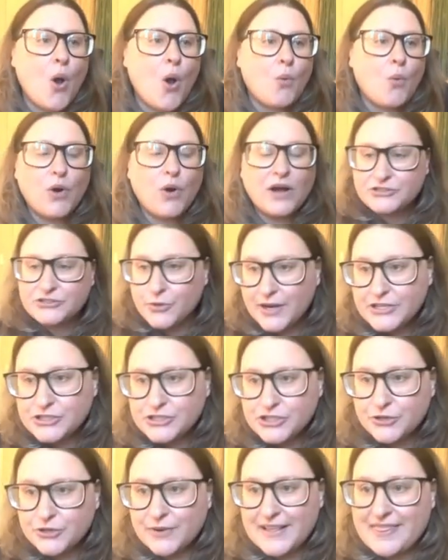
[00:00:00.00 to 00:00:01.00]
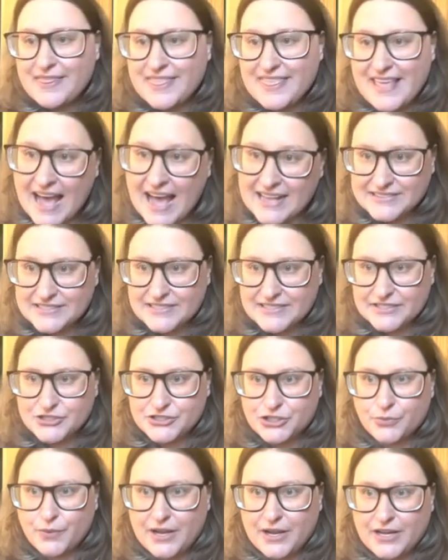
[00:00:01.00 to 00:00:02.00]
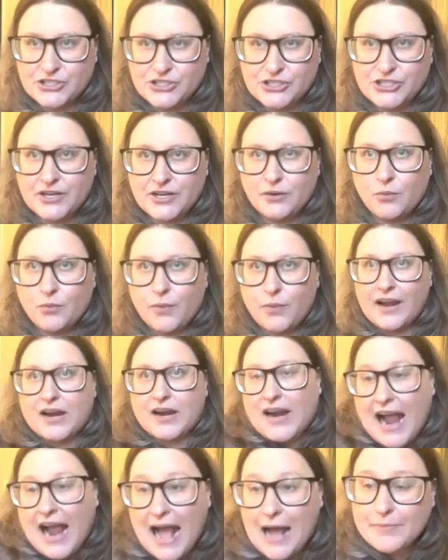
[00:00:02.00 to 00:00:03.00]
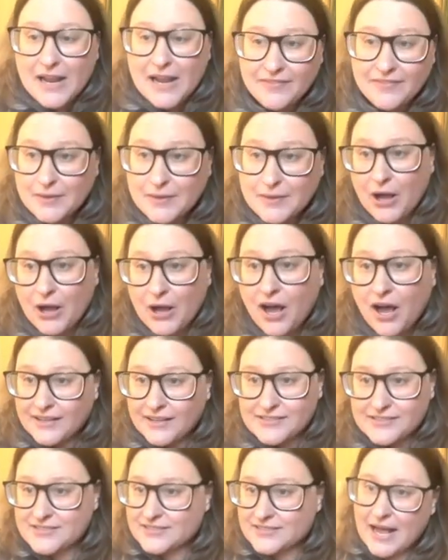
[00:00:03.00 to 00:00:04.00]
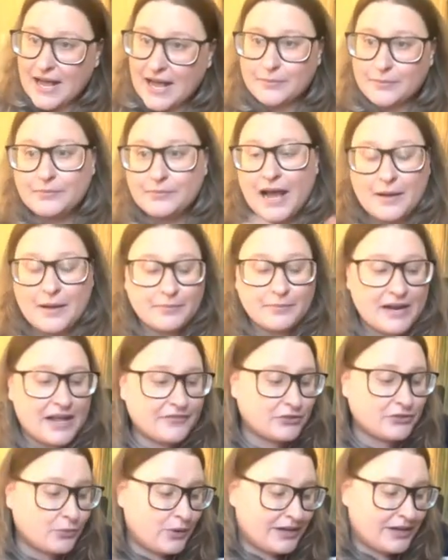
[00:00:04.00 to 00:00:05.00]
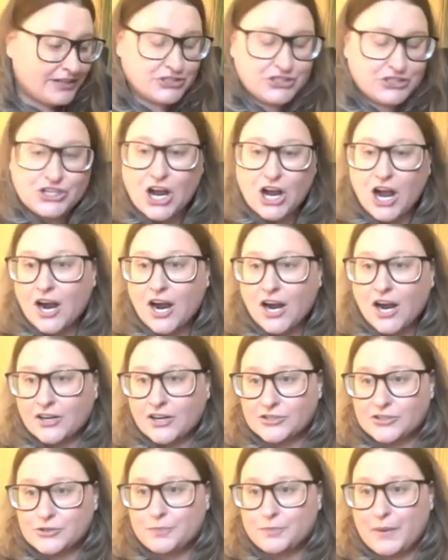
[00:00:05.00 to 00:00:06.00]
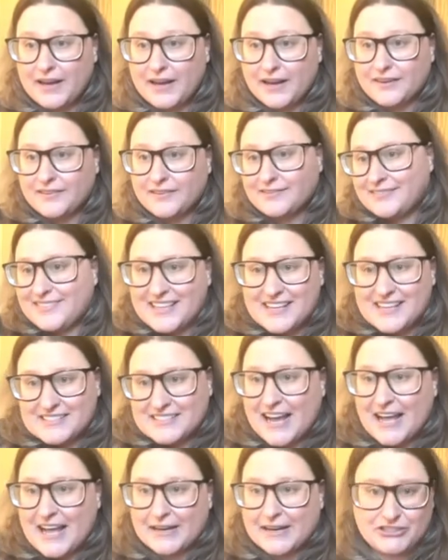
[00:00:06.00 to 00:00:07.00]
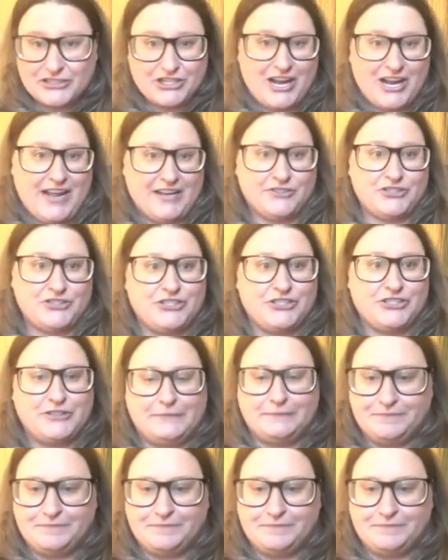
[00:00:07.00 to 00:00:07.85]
what do I do in that situation where I'm not the boss? I'm not the one in charge, but things got to change.